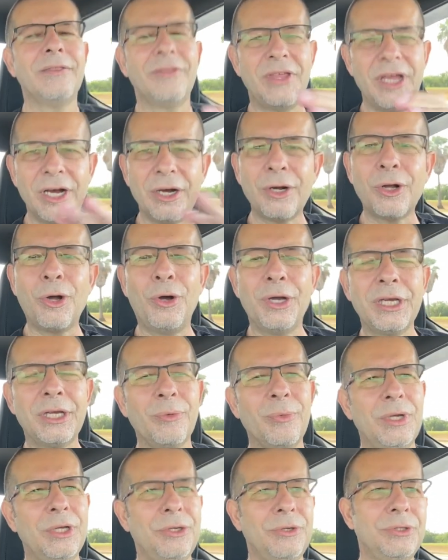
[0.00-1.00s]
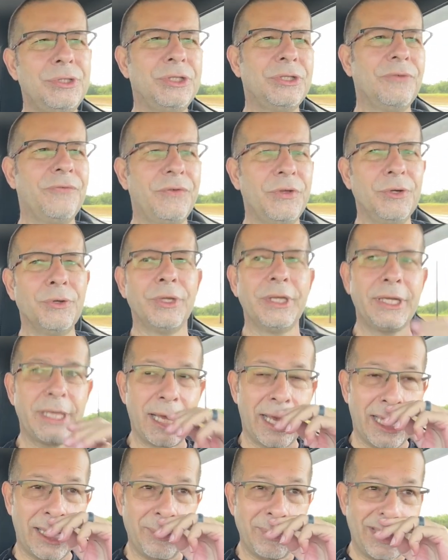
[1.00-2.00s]
They're going to reduce your fuel
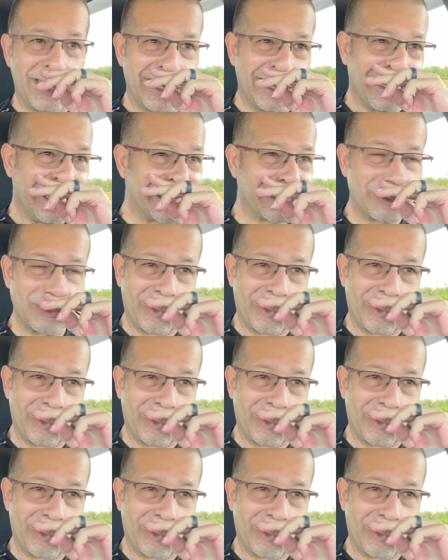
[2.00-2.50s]
economy as